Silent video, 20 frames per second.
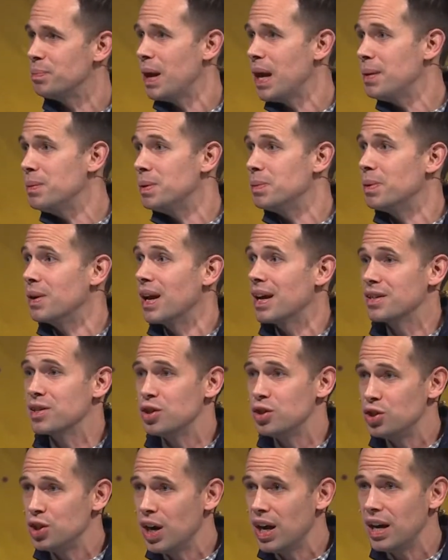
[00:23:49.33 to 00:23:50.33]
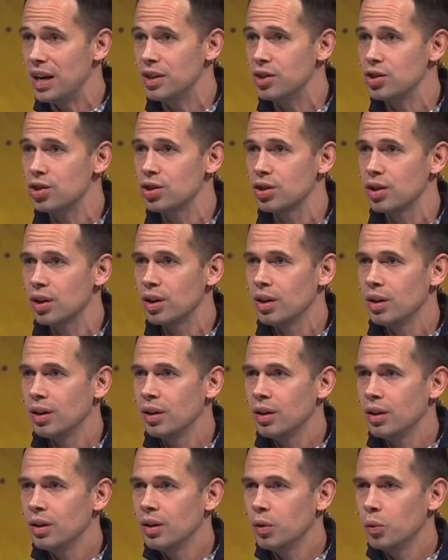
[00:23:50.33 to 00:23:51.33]
a baby, but as a judge,
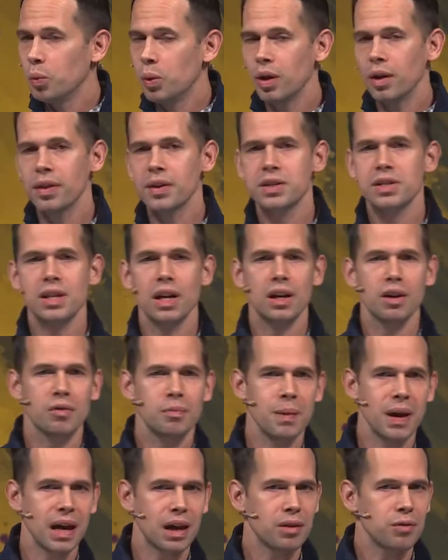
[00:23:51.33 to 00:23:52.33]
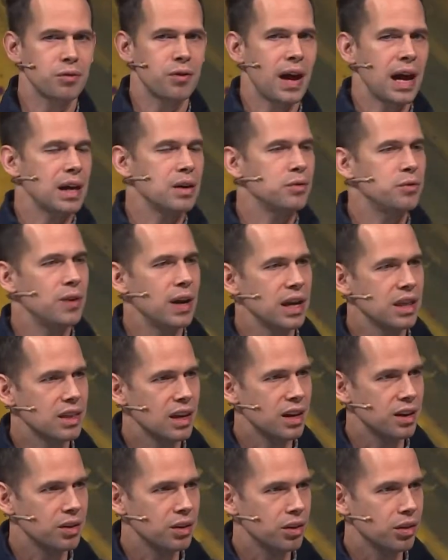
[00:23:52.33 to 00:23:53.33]
will the Son of Man find faith
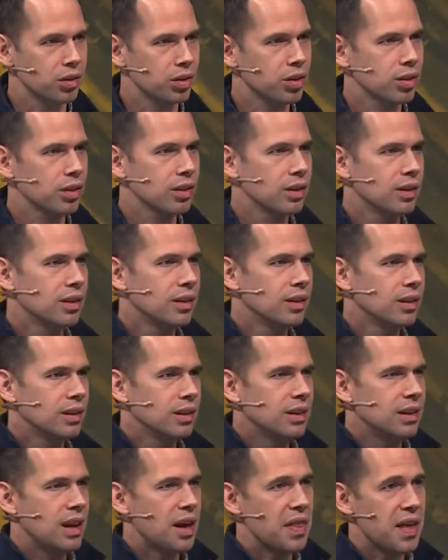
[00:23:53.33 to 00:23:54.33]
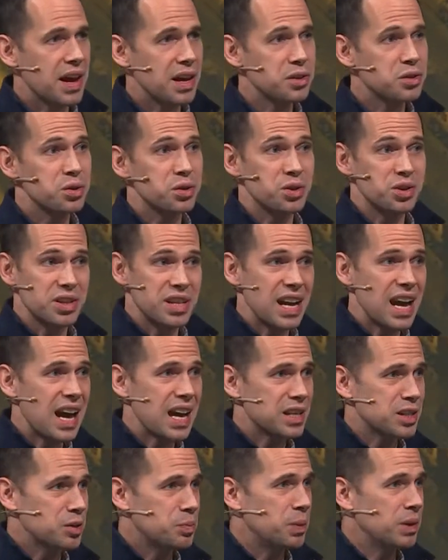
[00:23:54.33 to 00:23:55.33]
on earth? Now, the answer is
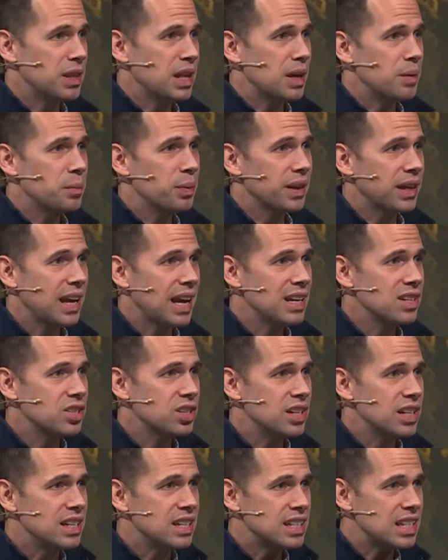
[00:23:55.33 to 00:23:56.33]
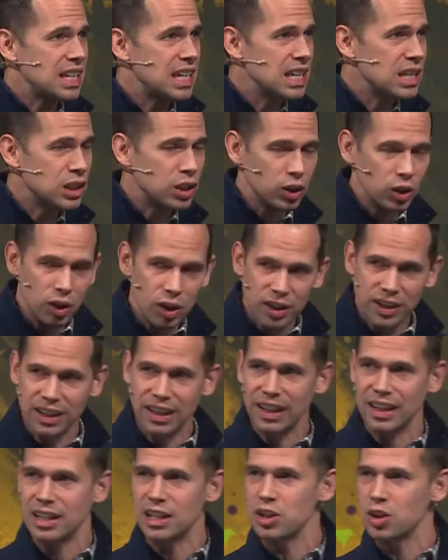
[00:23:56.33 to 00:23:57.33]
yes, but the implication is he's
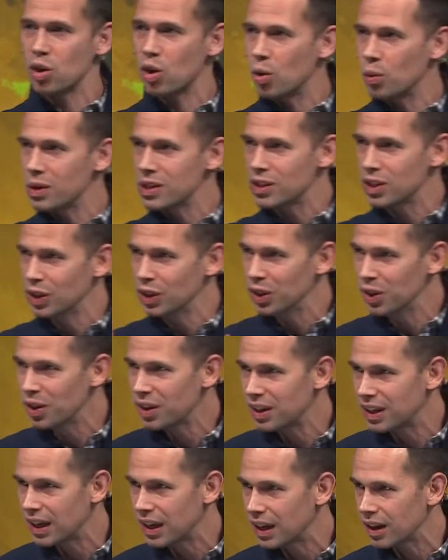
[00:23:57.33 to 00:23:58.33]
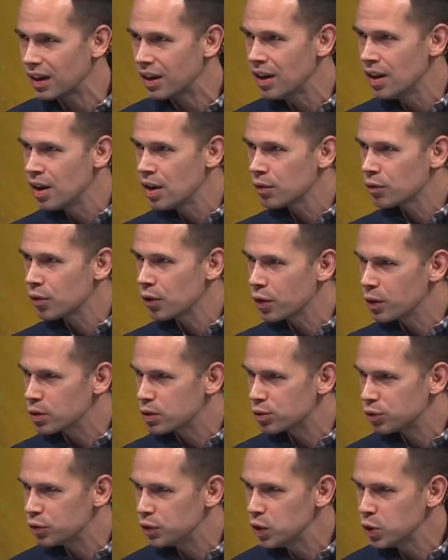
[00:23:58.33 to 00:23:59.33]
looking. He's always looking for
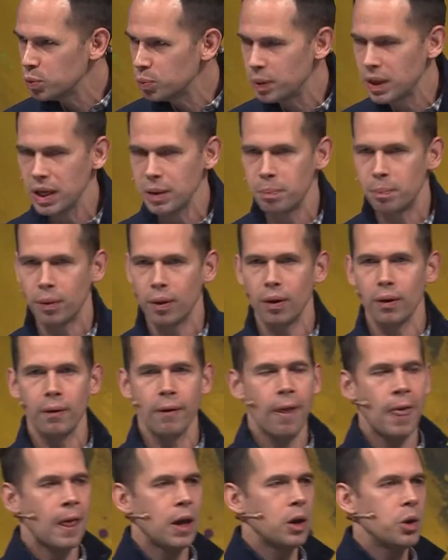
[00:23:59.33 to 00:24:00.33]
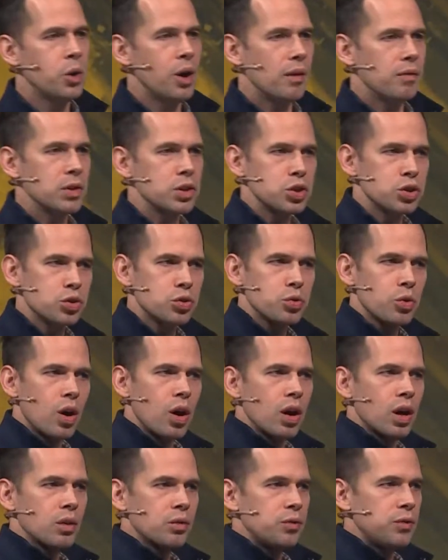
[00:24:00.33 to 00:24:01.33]
those few people who have a
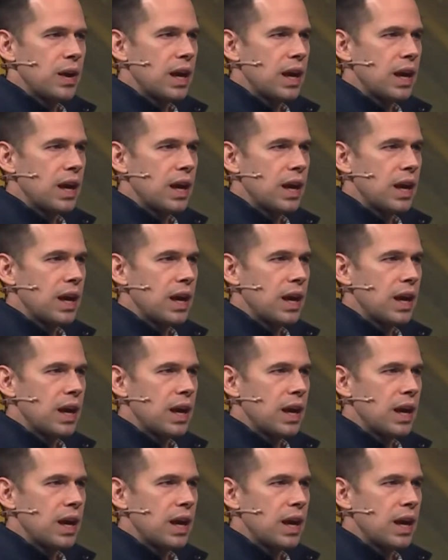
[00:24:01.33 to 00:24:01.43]
strong